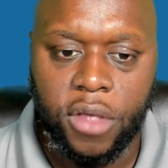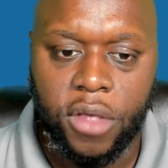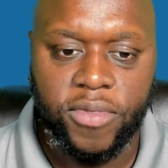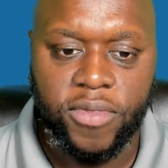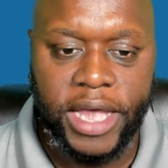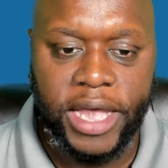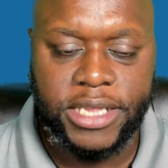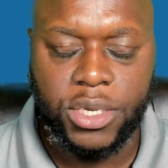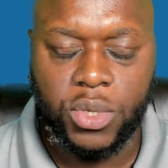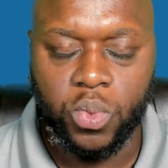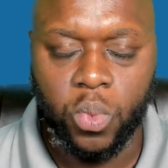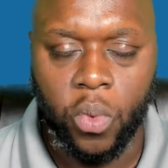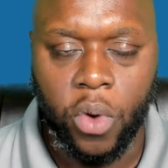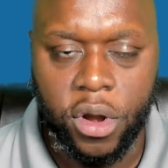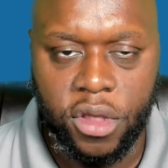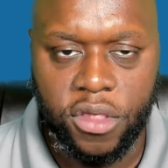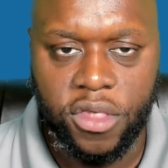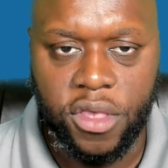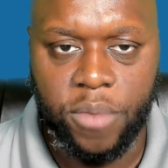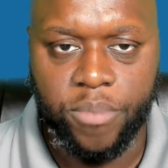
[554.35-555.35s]
That's one
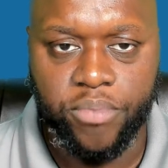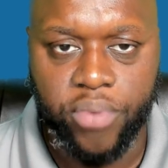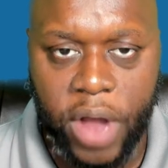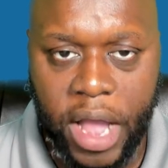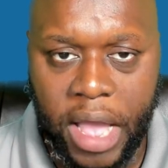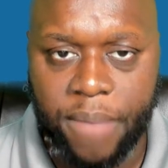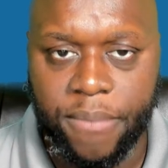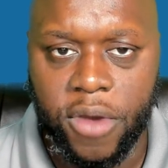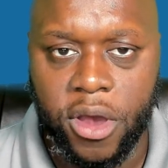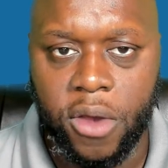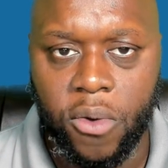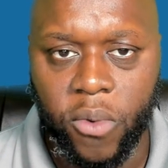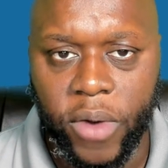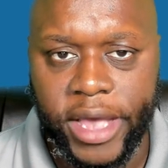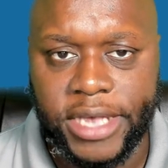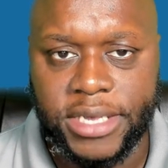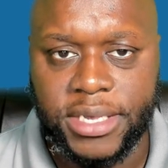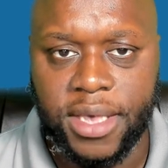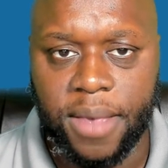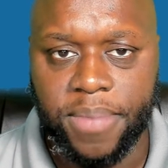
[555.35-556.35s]
of the primary
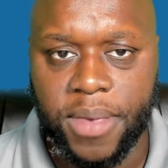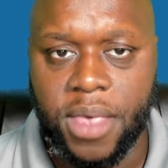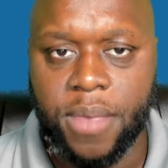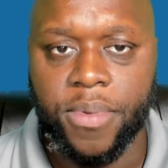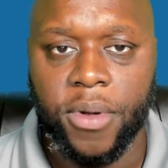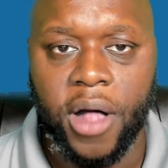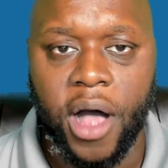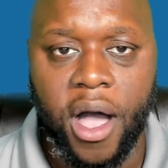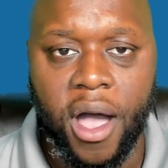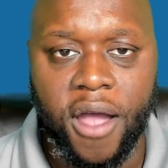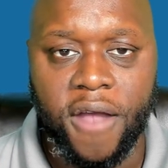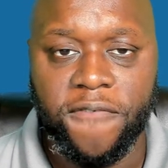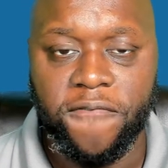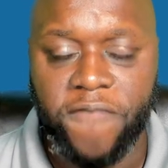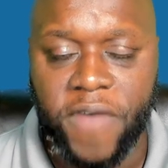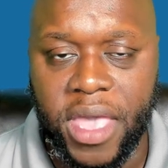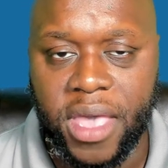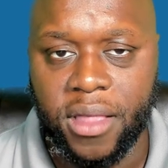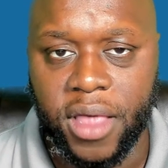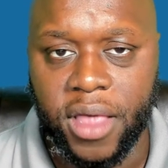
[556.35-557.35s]
ways that people are
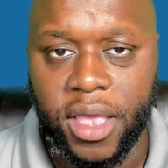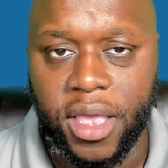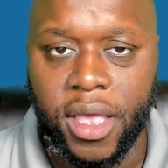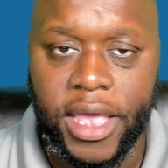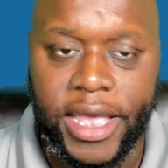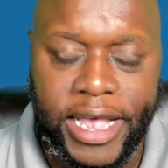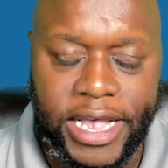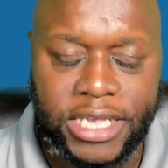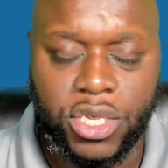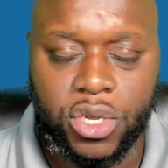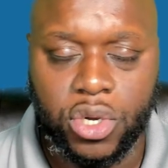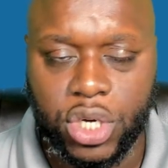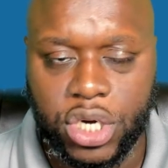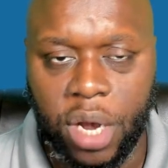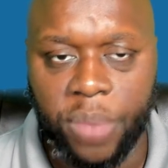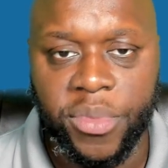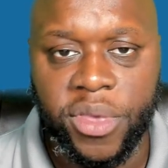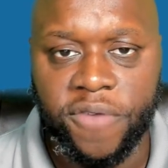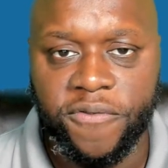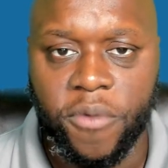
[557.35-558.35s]
failing as they're
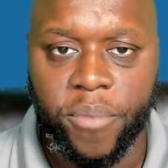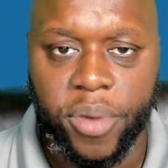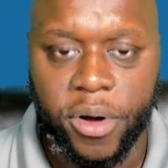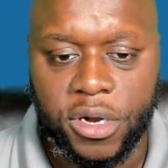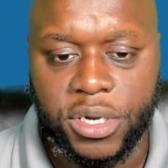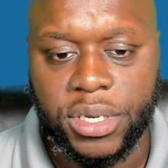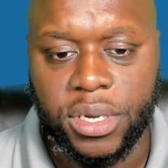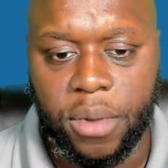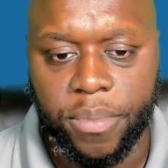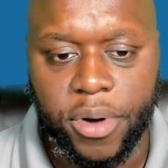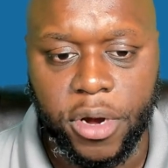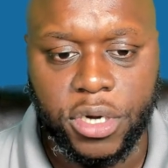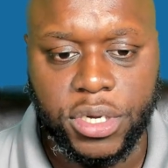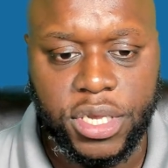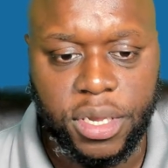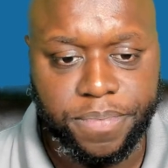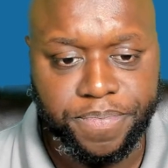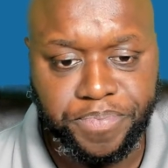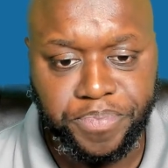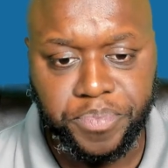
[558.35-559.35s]
jumping from person to
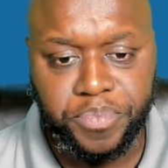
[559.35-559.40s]
person.